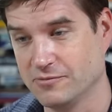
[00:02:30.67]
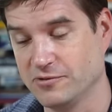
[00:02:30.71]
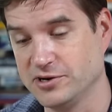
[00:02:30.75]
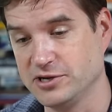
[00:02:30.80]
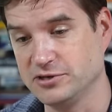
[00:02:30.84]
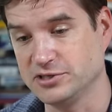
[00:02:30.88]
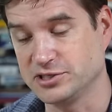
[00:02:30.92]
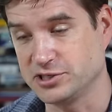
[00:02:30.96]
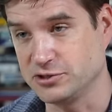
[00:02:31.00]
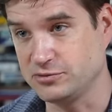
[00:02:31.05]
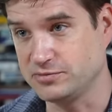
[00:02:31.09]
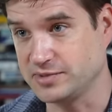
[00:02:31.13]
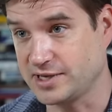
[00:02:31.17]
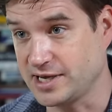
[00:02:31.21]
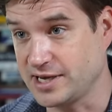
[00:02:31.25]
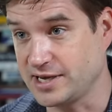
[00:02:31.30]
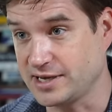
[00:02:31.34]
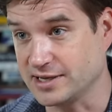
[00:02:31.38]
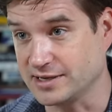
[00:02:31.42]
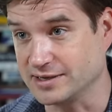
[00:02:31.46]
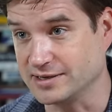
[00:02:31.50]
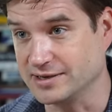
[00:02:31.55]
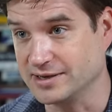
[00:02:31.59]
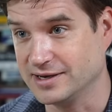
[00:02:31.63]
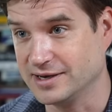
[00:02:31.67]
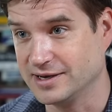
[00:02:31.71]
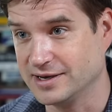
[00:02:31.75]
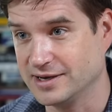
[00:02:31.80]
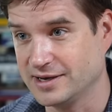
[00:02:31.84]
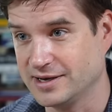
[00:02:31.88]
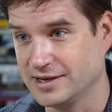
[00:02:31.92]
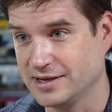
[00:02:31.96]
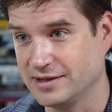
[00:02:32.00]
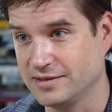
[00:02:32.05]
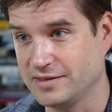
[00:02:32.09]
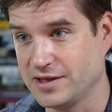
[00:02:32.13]
when you zoomed in
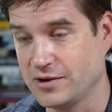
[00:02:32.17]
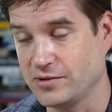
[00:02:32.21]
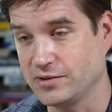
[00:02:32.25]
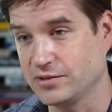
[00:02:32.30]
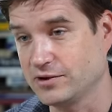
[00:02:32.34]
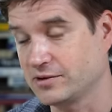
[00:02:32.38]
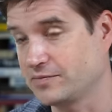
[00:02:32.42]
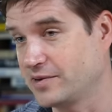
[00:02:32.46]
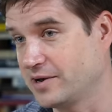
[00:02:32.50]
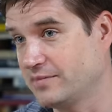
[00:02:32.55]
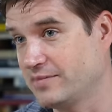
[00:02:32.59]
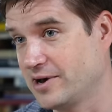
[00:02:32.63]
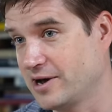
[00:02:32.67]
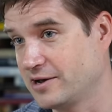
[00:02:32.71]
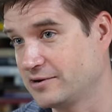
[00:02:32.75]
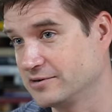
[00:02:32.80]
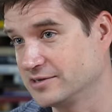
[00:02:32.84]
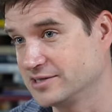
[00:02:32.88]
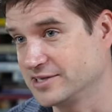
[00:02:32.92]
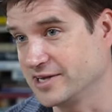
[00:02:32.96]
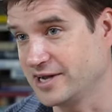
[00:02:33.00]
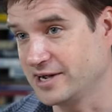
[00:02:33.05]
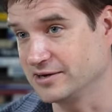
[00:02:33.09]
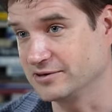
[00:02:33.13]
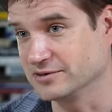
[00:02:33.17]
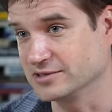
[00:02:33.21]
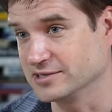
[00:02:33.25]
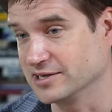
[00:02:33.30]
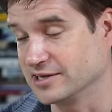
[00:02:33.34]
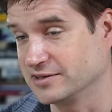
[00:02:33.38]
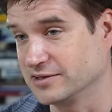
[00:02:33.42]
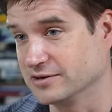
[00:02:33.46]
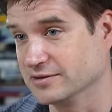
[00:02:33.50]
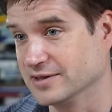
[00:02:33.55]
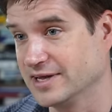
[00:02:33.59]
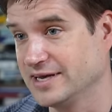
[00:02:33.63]
they would look by modern standards
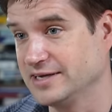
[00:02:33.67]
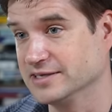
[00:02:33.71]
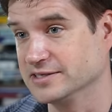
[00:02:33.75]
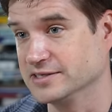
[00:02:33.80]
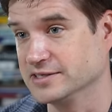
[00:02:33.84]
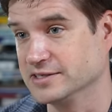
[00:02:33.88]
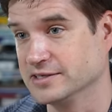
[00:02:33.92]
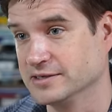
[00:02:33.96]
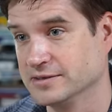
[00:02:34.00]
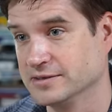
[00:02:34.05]
like they're lazy